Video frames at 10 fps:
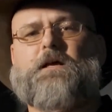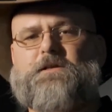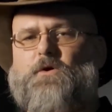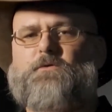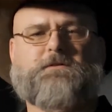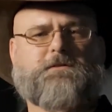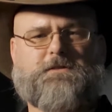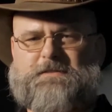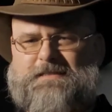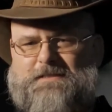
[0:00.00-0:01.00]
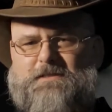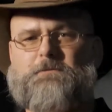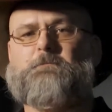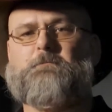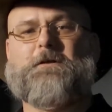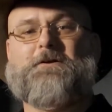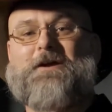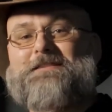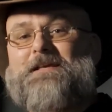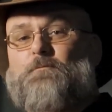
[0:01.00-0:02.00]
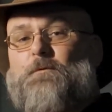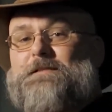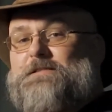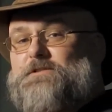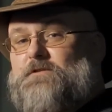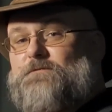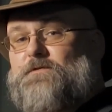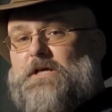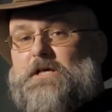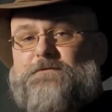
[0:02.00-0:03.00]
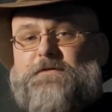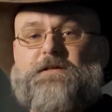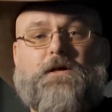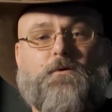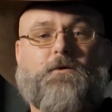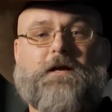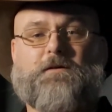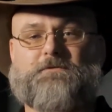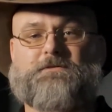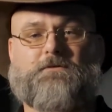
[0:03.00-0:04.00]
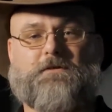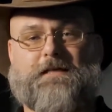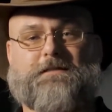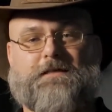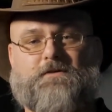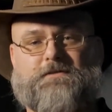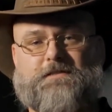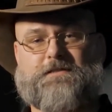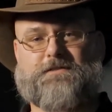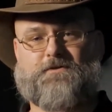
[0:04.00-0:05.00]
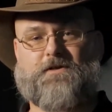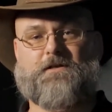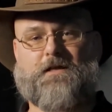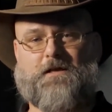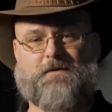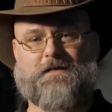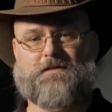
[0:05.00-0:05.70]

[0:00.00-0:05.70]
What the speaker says: You know, great thing with digital photography, we're able to look at the LCD screen and